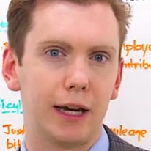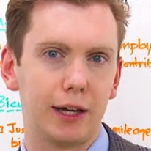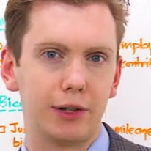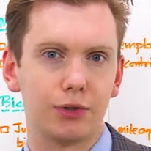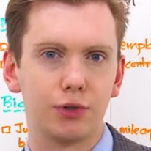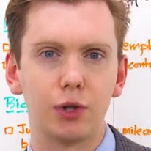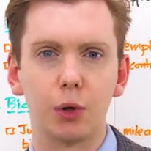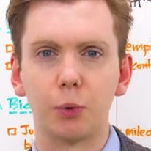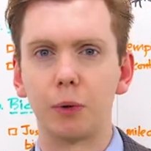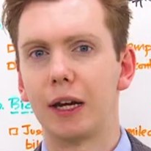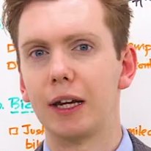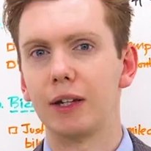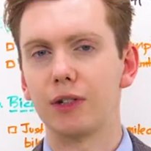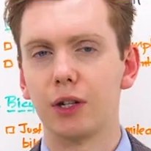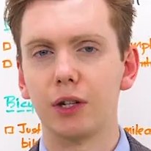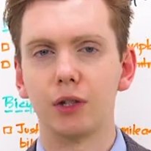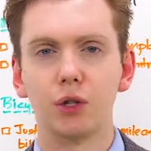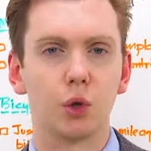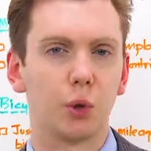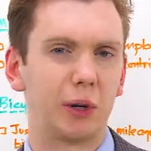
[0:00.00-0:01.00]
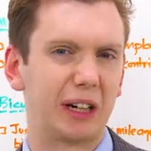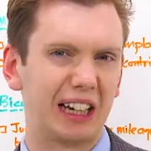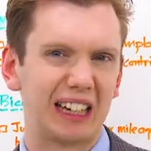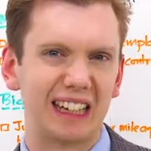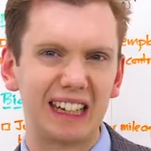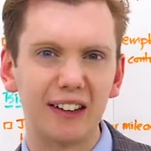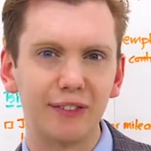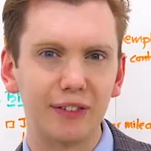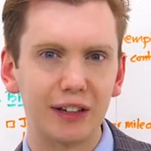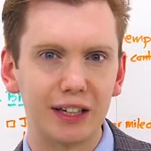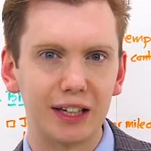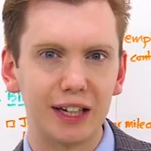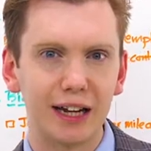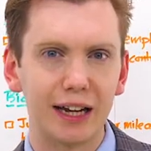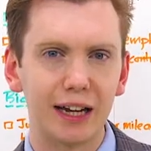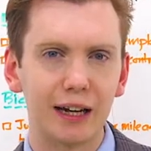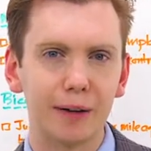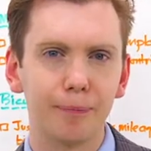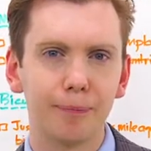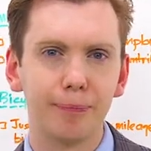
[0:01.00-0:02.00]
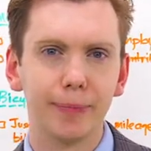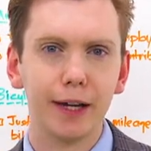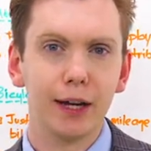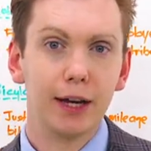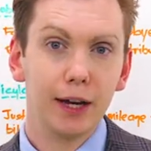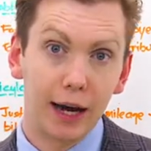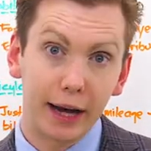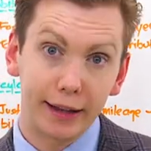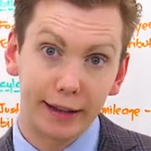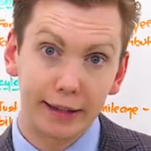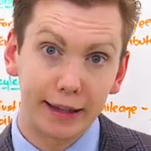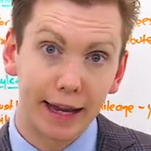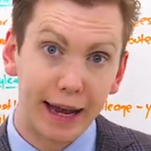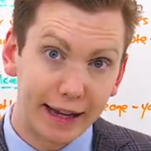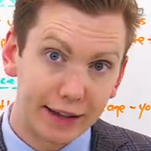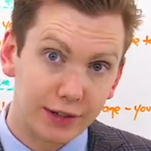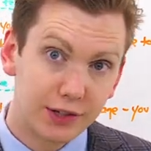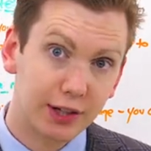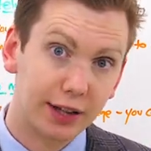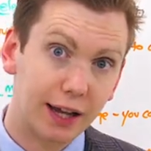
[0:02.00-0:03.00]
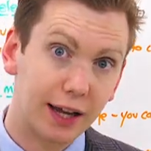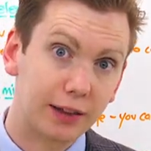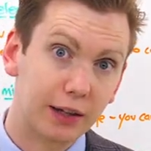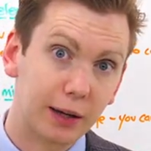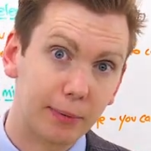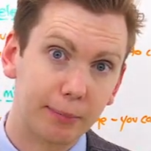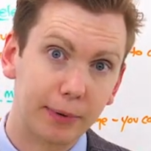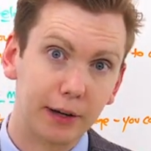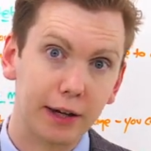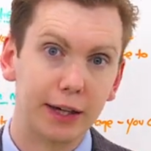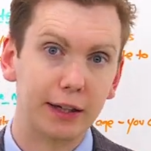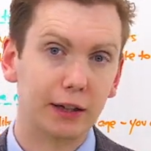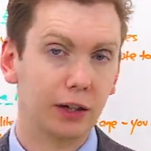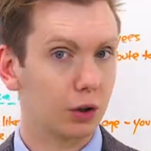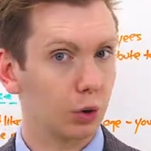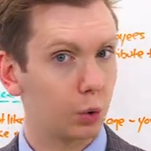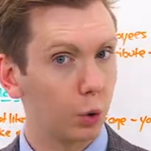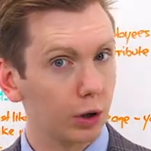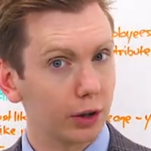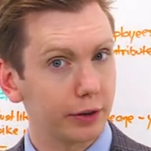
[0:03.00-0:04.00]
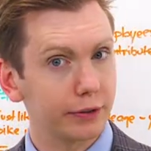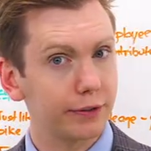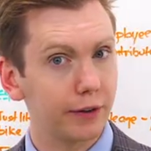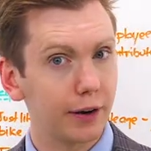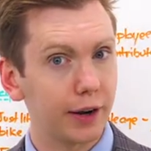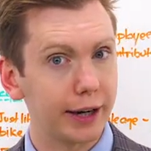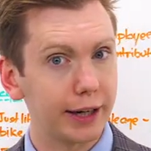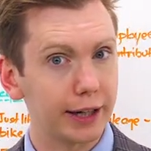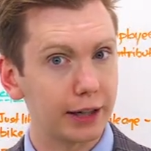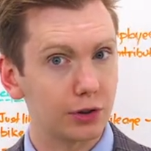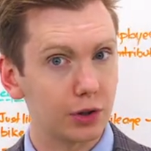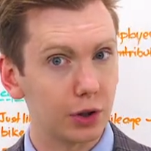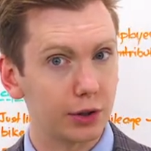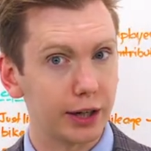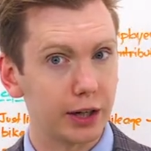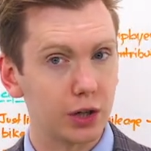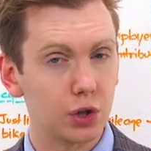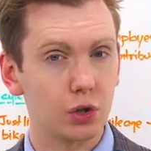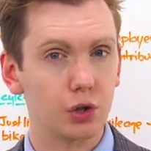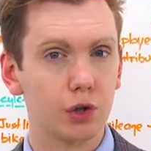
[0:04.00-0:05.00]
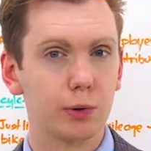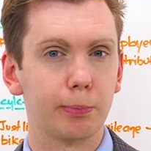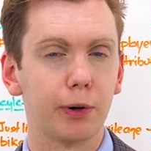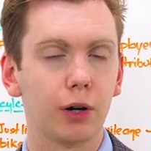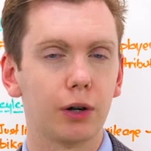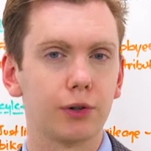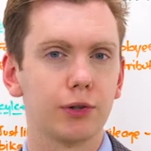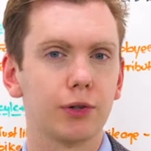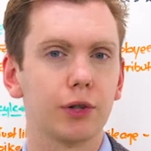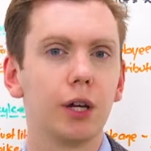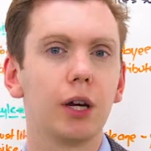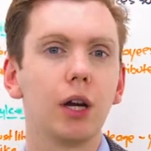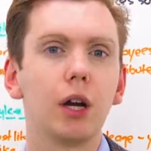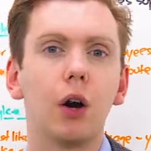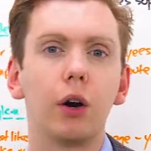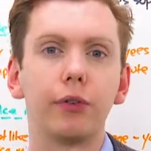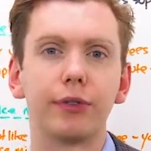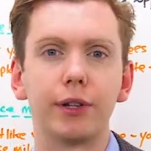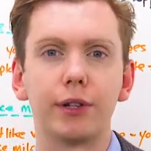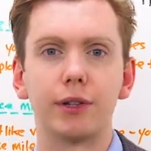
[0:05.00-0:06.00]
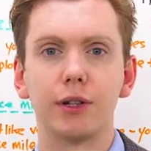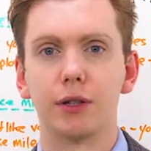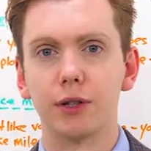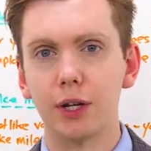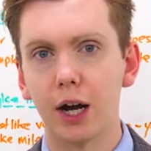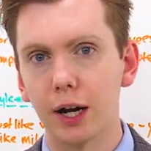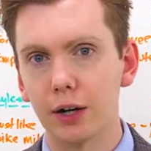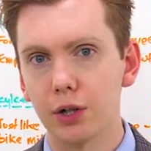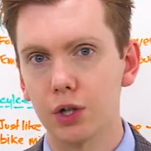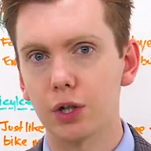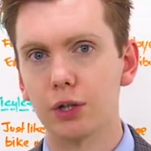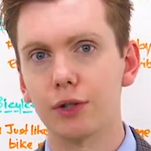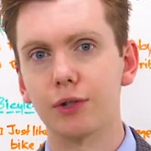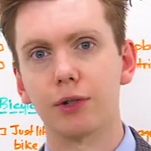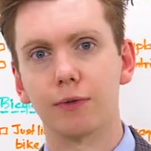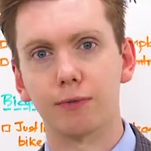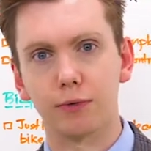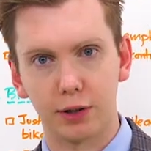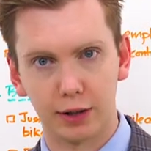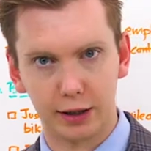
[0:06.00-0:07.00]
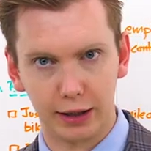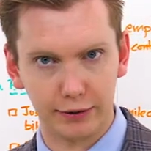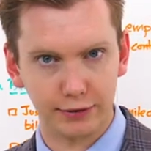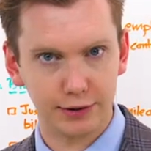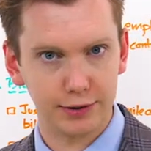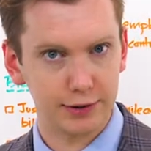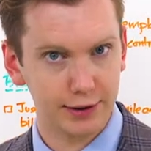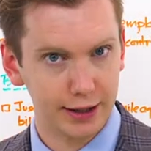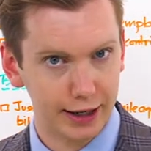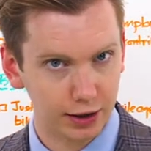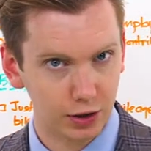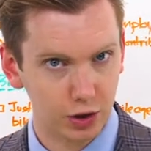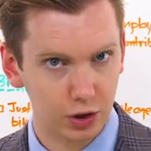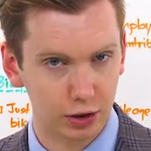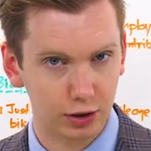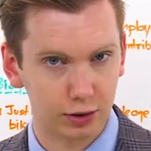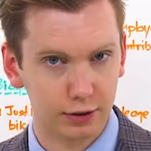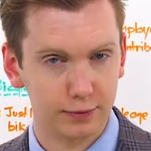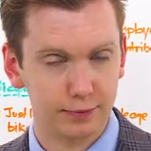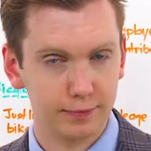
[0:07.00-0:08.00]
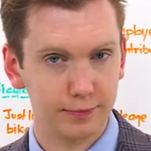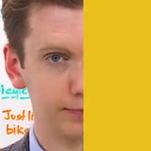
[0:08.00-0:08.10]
has donated during a given year, and then enter that number in the qualifying donations box of the deductions and reliefs section.